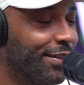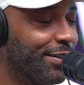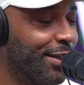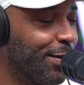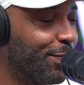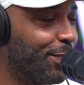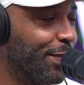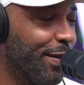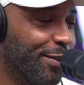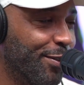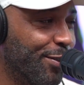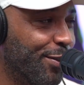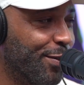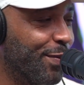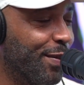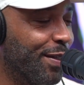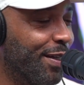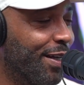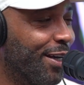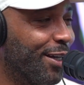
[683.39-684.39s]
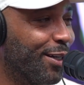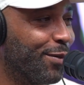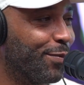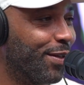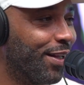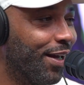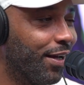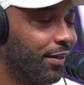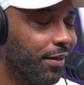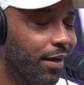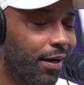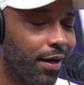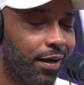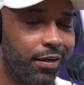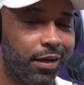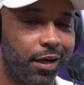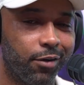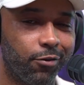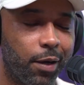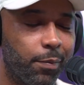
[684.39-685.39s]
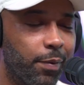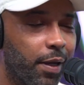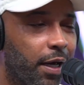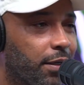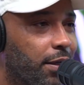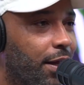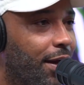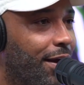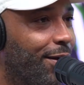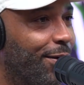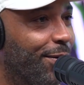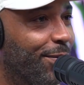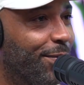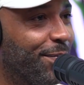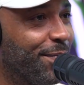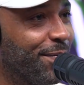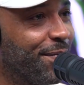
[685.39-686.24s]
take pictures of me now and they be like, nah, he ain't right, Black Cloud.